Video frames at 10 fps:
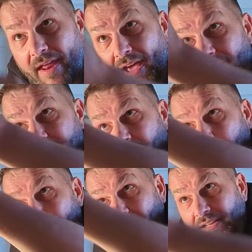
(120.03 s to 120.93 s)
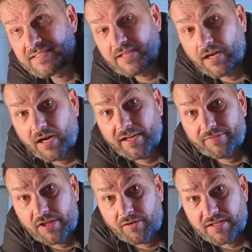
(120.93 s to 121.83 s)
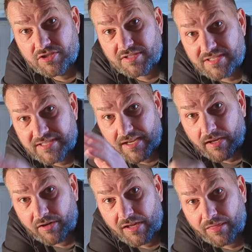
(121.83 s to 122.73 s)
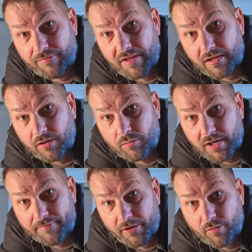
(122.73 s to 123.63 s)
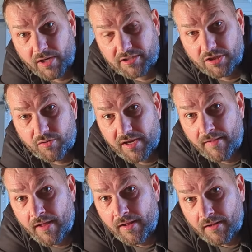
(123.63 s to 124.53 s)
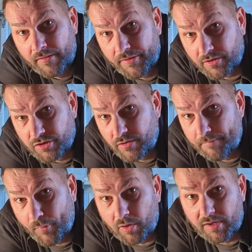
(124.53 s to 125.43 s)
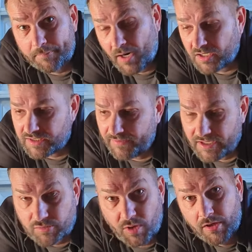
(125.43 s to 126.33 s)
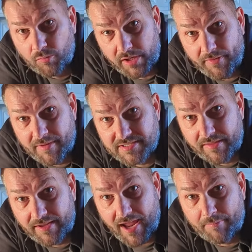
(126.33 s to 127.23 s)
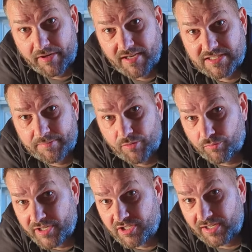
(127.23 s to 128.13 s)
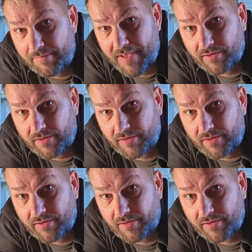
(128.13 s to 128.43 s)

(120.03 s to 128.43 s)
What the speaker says: that has like a magnet stuck on it that you can stick underneath the vehicle wherever you want to do it. There are two important parts of this. One of them is that the camera needs to be rigidly